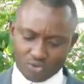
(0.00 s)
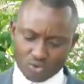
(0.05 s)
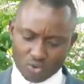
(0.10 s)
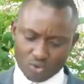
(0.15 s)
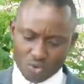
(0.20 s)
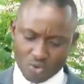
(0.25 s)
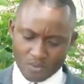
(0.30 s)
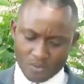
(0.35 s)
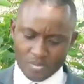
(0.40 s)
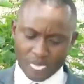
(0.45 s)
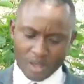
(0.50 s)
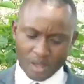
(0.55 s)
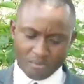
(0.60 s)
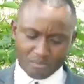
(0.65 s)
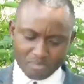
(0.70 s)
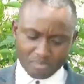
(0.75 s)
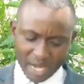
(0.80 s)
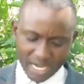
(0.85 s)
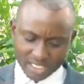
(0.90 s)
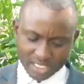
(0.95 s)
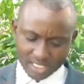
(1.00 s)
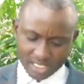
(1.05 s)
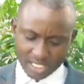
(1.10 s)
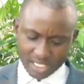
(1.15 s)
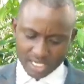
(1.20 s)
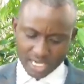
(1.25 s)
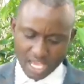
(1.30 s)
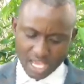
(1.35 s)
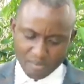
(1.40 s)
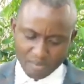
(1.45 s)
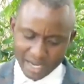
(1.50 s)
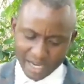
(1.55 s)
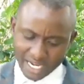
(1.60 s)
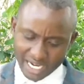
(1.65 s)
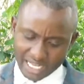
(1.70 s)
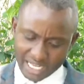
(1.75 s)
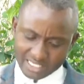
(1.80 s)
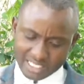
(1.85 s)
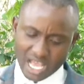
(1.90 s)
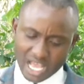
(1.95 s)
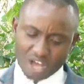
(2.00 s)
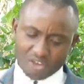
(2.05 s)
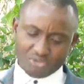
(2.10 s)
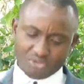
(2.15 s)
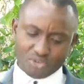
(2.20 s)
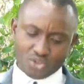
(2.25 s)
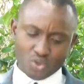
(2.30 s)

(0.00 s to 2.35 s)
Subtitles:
but the laborers are few.